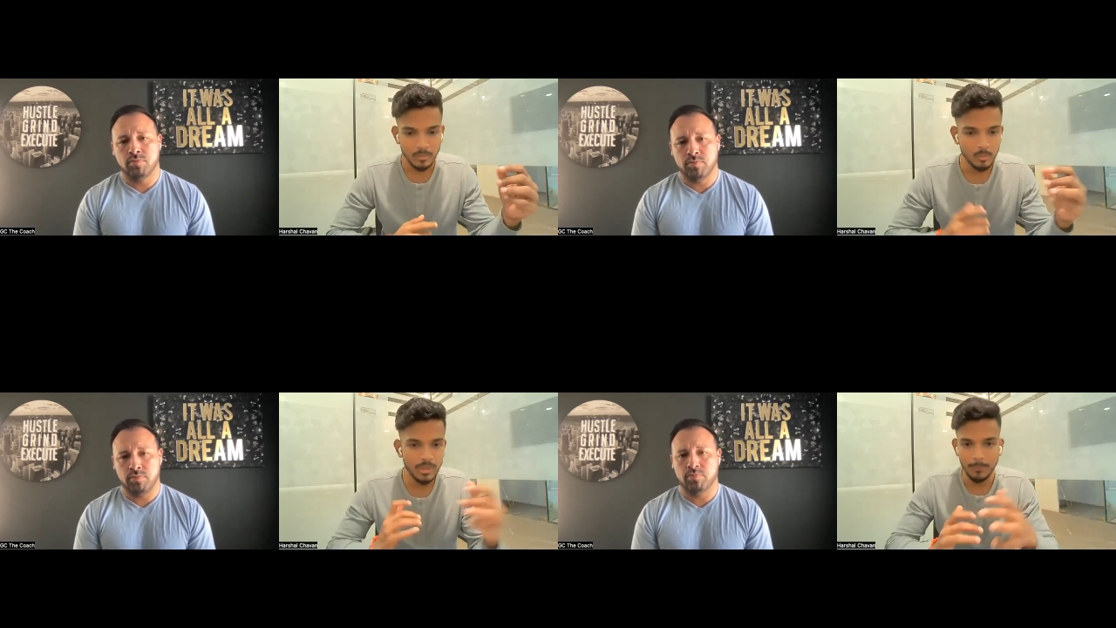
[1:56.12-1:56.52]

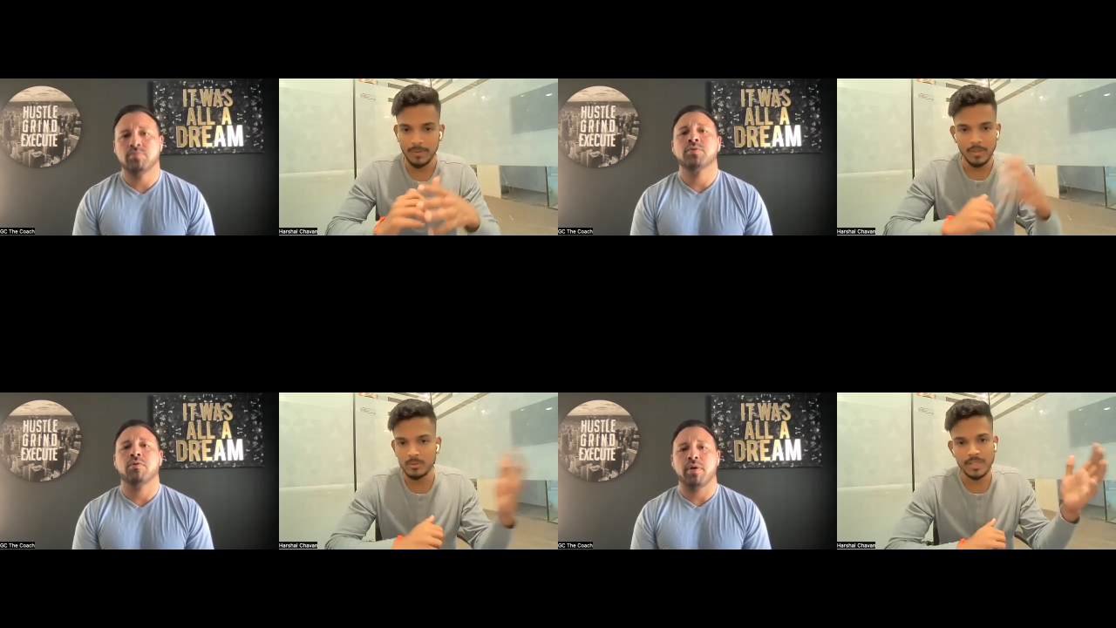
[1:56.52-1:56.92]
Speaker 1: you know,
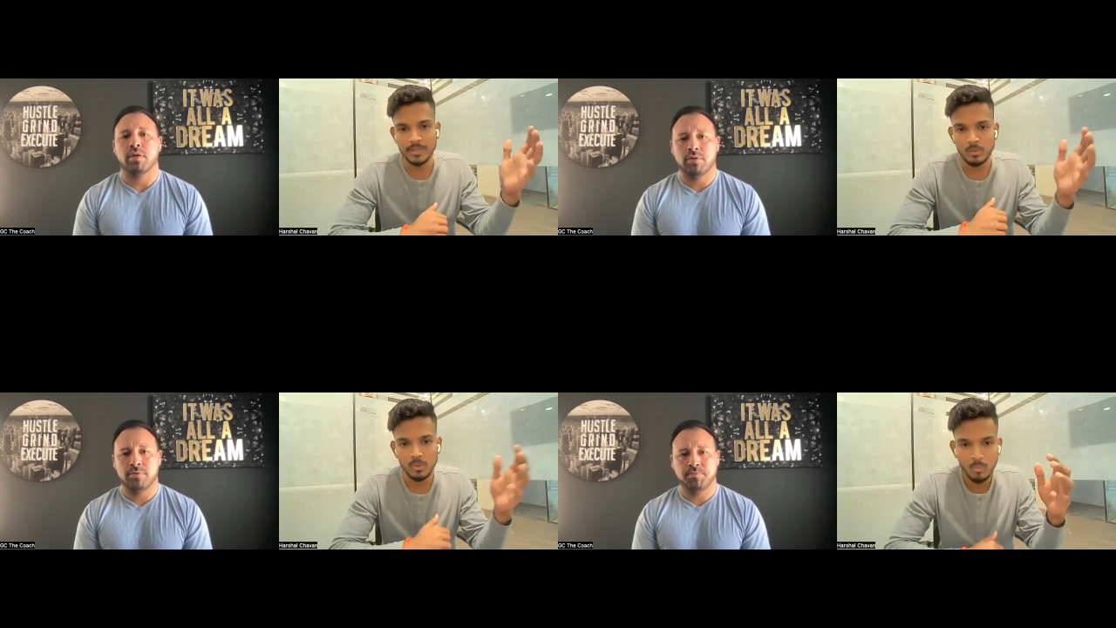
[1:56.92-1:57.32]
depending on
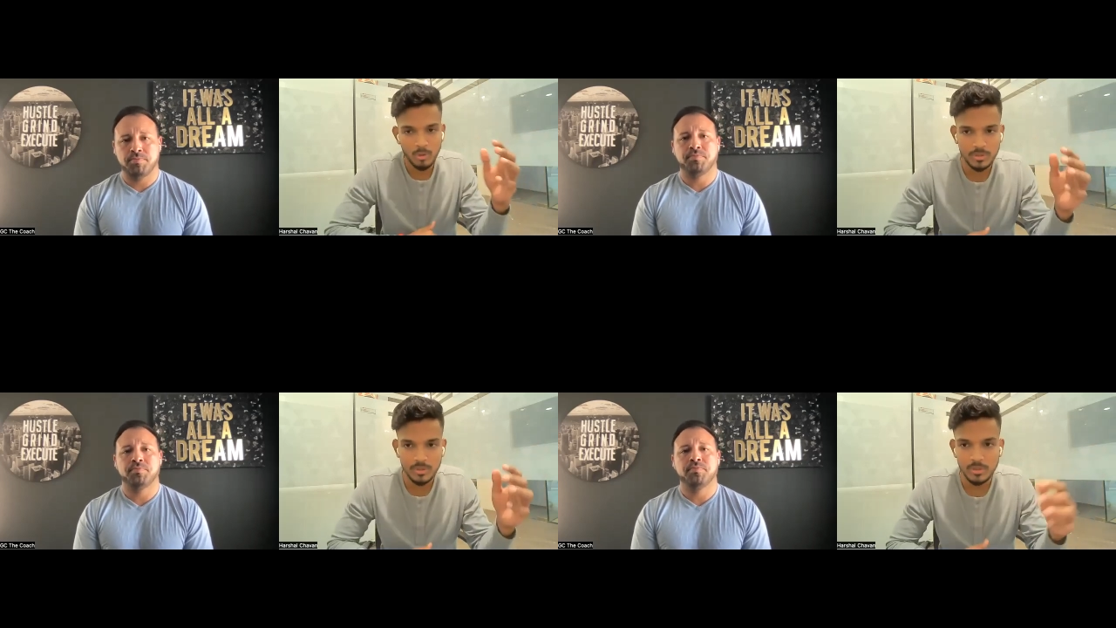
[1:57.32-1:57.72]
like, you know,
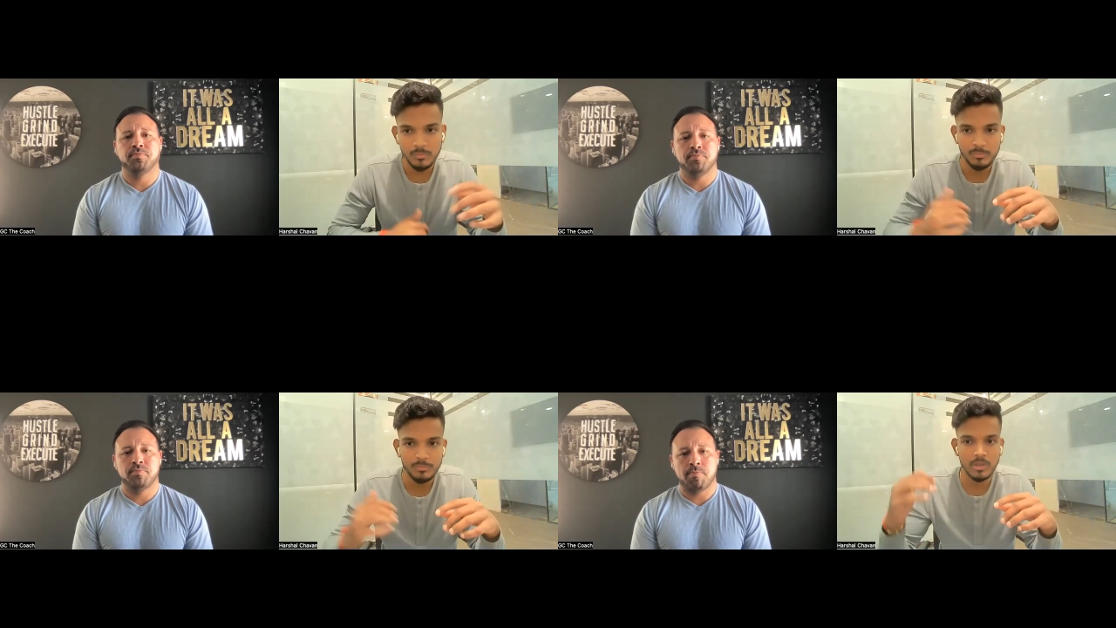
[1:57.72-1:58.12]
what kind
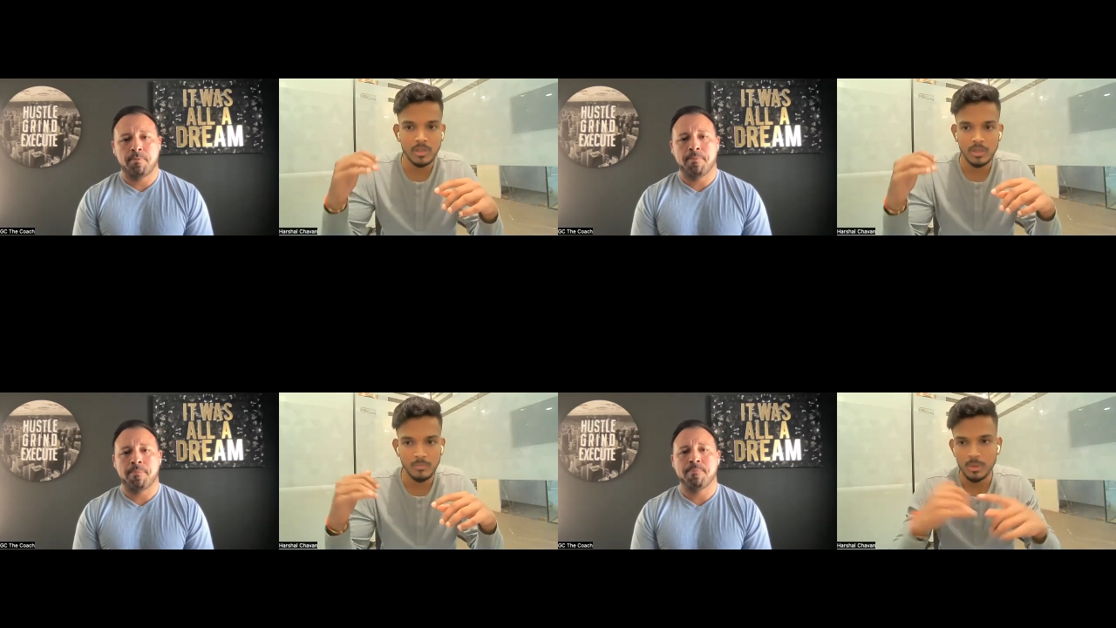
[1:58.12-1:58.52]
of uh,